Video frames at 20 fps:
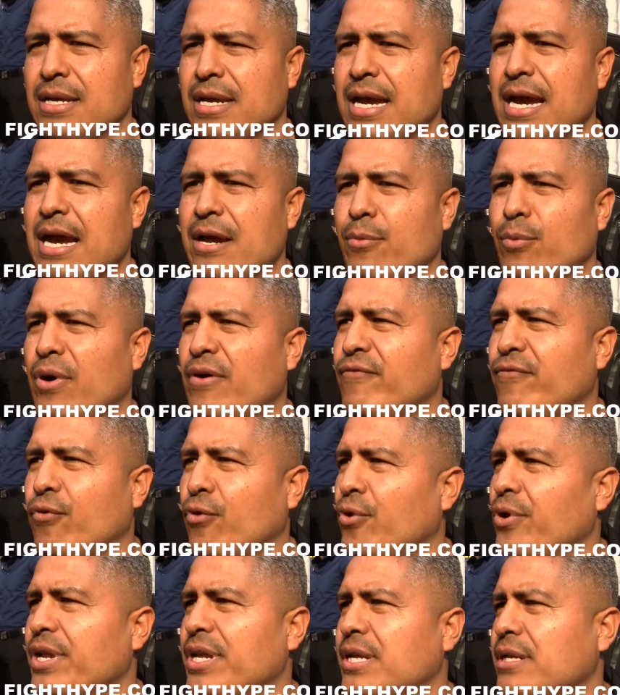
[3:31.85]
at one
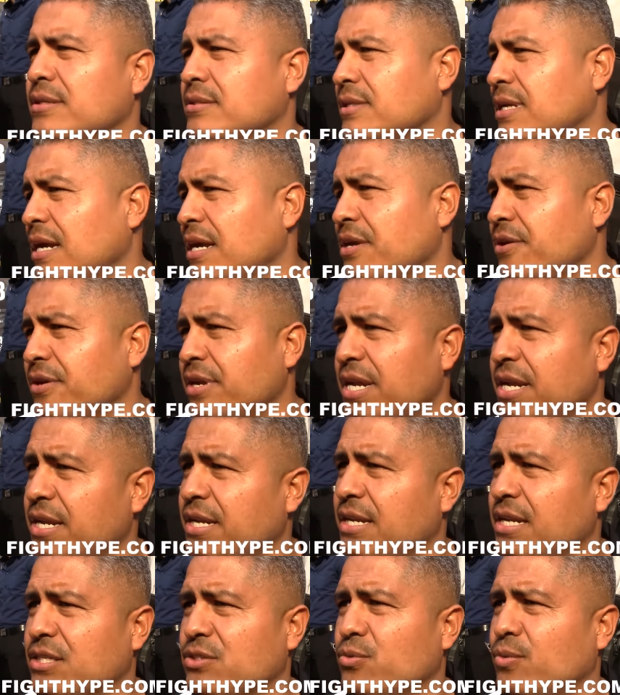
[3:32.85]
forty, because I hear he
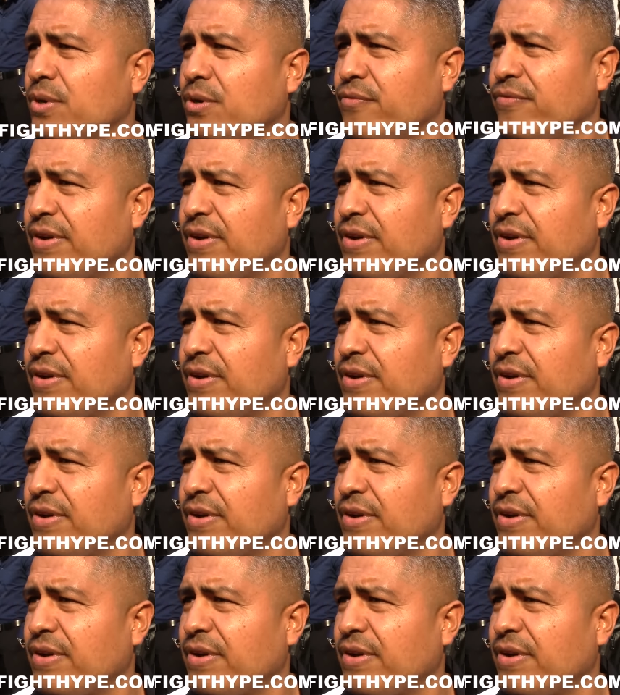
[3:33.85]
doesn't want to